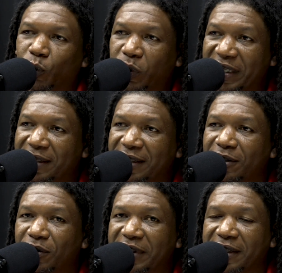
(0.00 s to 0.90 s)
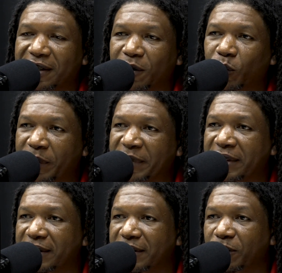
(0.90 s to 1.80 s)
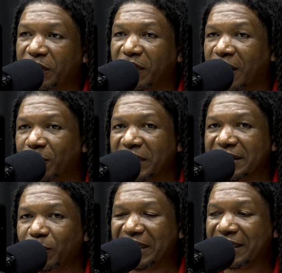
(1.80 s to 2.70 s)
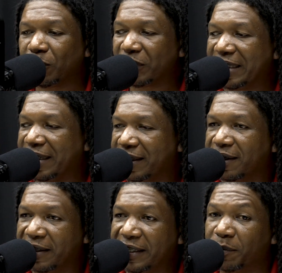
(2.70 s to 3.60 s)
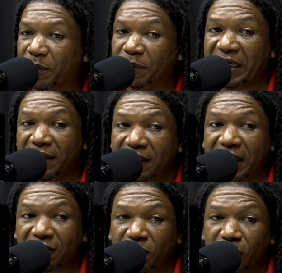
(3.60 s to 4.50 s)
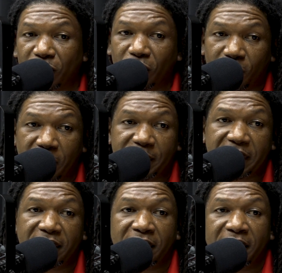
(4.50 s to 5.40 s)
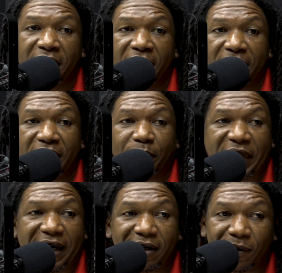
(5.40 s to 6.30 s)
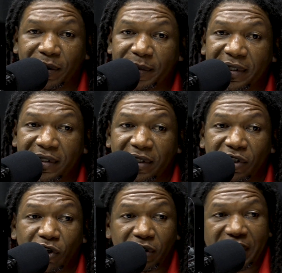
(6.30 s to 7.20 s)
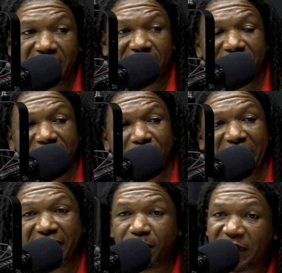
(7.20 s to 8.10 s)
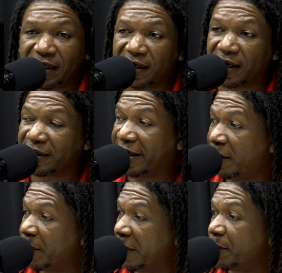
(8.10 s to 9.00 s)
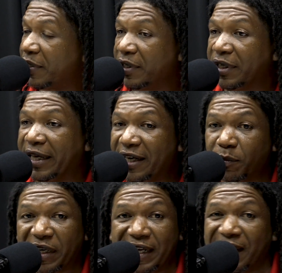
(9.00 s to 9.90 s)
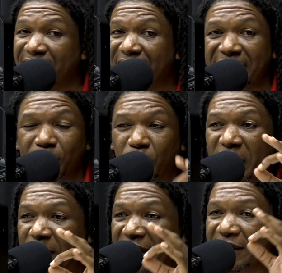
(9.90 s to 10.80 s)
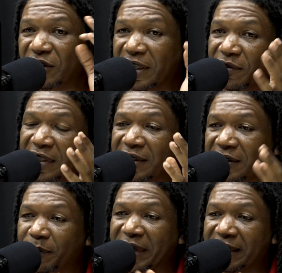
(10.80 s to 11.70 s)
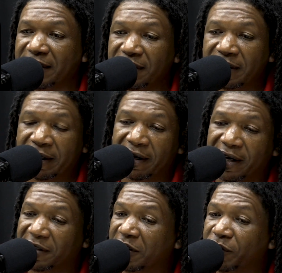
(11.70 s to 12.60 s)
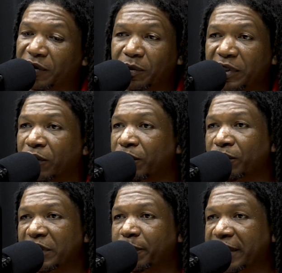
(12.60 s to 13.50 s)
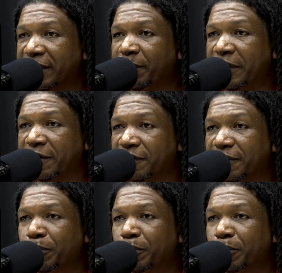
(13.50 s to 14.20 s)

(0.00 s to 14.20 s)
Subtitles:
we need to take care of women. We need to take care of them, meaning not just your woman, your partner woman, your daughter, anybody mother, anybody auntie. Women in general in St. Martin, I just feel we don't respect them enough.